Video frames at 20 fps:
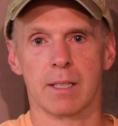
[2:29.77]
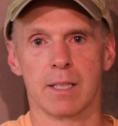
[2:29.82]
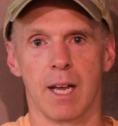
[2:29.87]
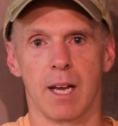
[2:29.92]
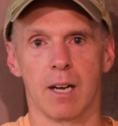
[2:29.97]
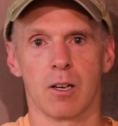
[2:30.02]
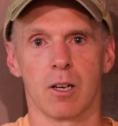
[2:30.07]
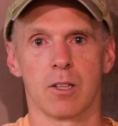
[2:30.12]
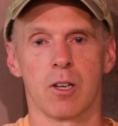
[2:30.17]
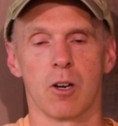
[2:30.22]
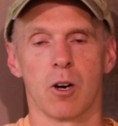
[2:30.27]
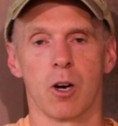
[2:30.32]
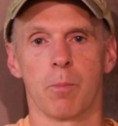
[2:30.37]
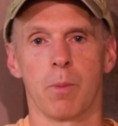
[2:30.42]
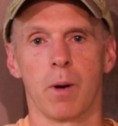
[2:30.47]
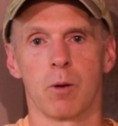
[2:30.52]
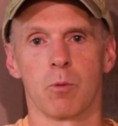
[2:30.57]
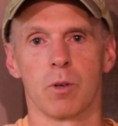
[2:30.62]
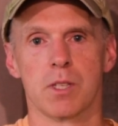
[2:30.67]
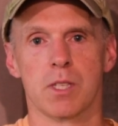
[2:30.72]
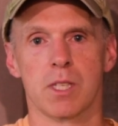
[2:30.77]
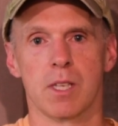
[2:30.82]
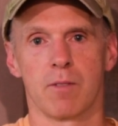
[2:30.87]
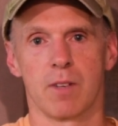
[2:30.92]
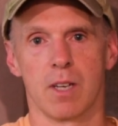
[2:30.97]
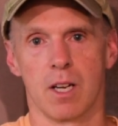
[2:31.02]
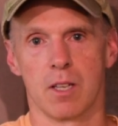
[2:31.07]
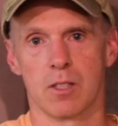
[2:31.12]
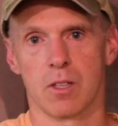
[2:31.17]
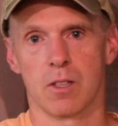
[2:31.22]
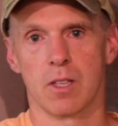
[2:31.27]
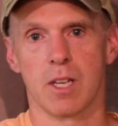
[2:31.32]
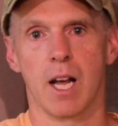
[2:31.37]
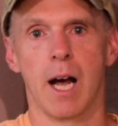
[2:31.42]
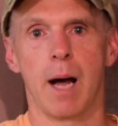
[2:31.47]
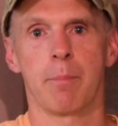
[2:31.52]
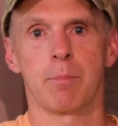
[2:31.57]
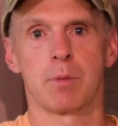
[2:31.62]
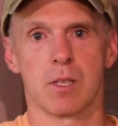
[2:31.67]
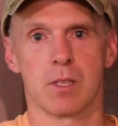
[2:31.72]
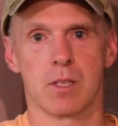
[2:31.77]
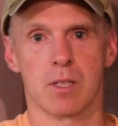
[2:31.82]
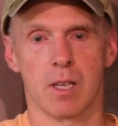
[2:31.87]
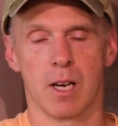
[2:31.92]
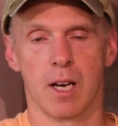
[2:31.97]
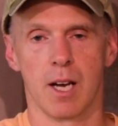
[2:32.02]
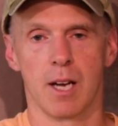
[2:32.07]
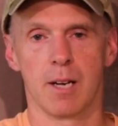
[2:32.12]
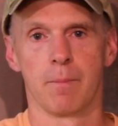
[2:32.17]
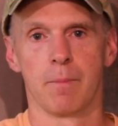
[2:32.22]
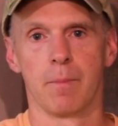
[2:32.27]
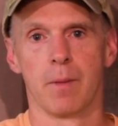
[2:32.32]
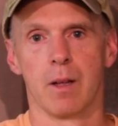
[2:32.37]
tank on the RPod 179 is on the opposite side